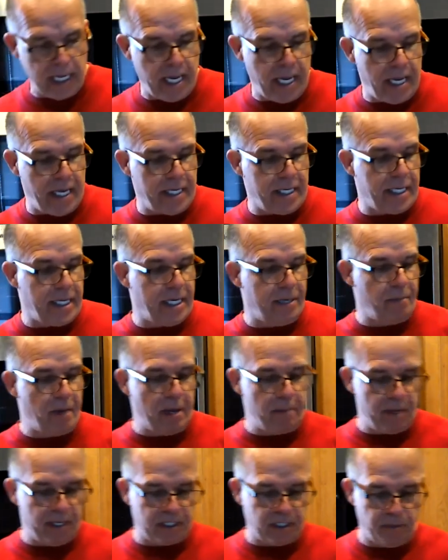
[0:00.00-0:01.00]
and in my
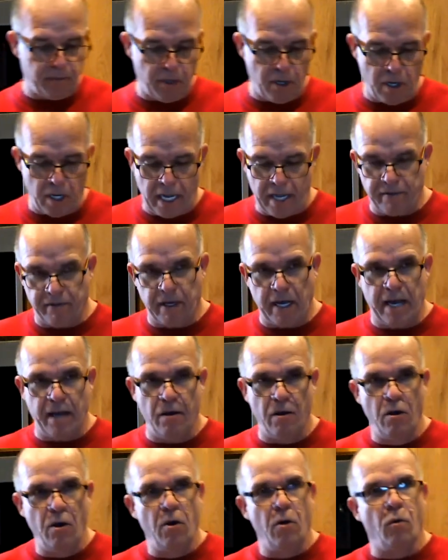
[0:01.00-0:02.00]
mixing bowl I've
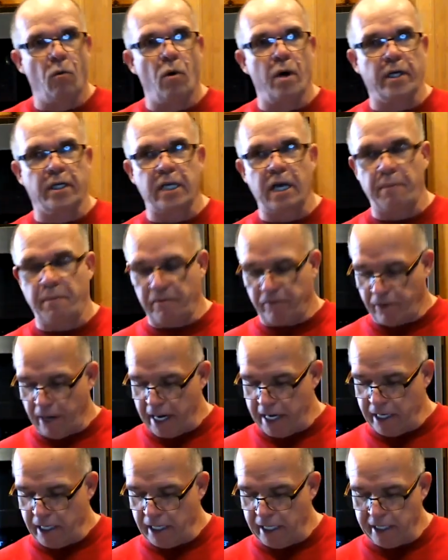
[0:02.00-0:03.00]
got 1 cup of
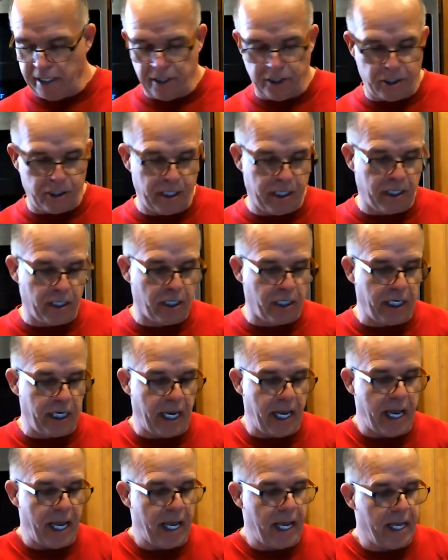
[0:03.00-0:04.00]
granulated sugar. Going to
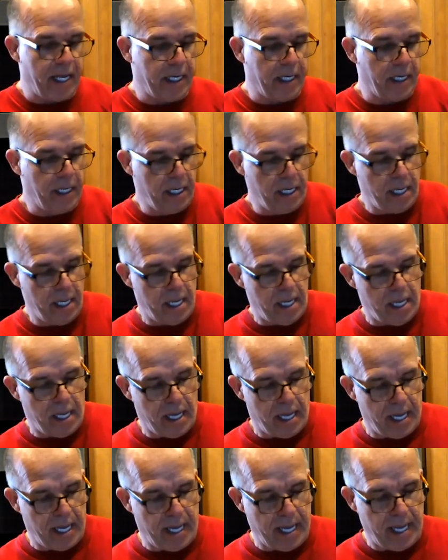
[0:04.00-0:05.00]
add
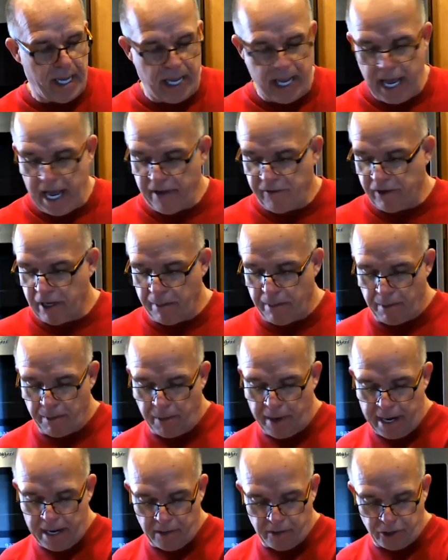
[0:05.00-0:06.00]
½ cup of
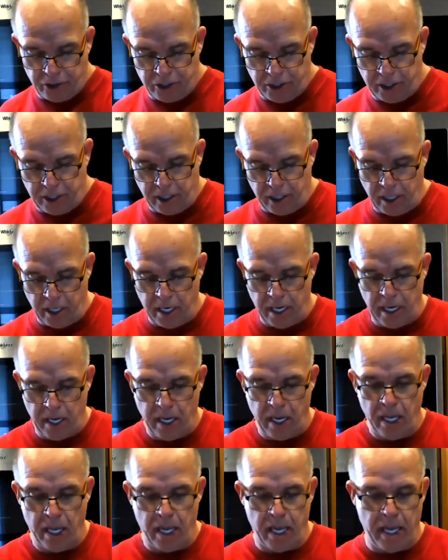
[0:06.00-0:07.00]
brown sugar,
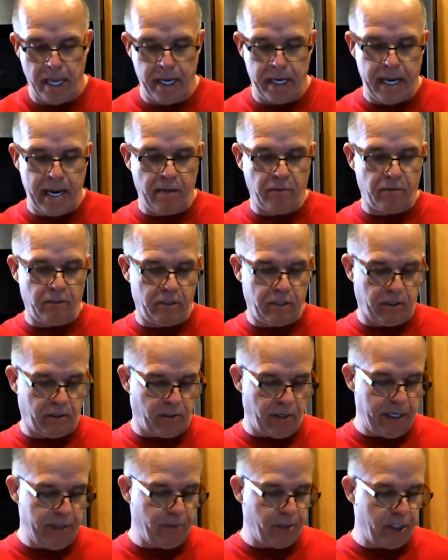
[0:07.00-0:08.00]
8 ounces of
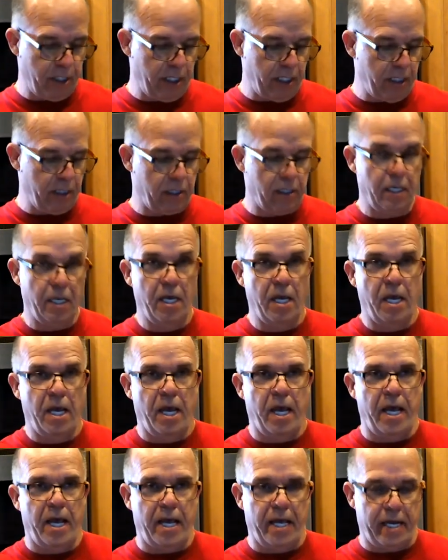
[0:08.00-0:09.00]
cream cheese,
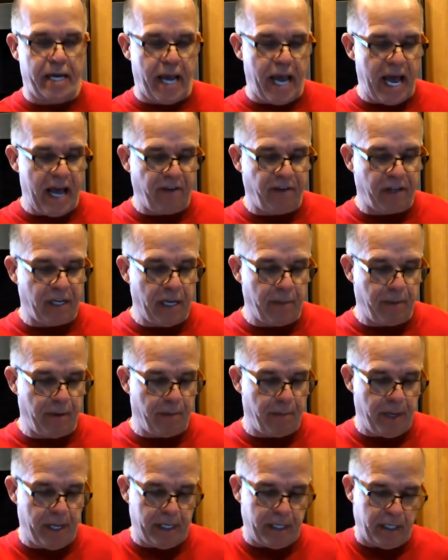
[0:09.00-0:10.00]
and a ½ cup of
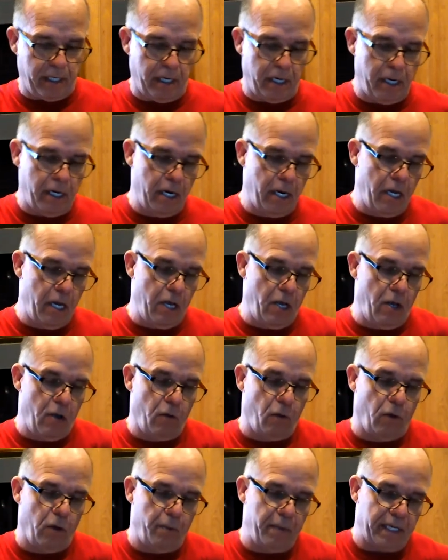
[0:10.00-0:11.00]
butter.
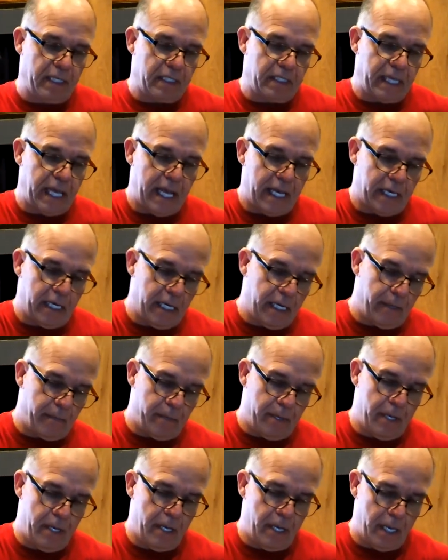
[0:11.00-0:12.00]
We'll mix that
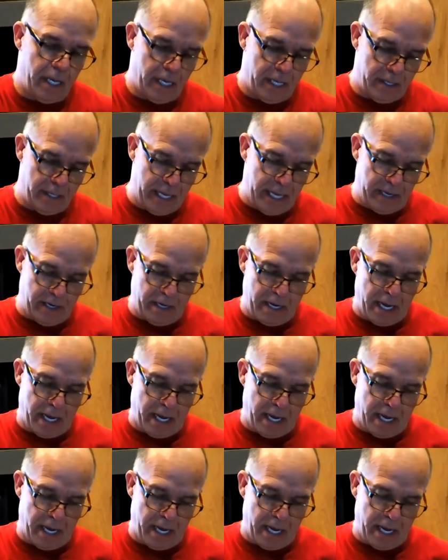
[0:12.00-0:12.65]
up. Then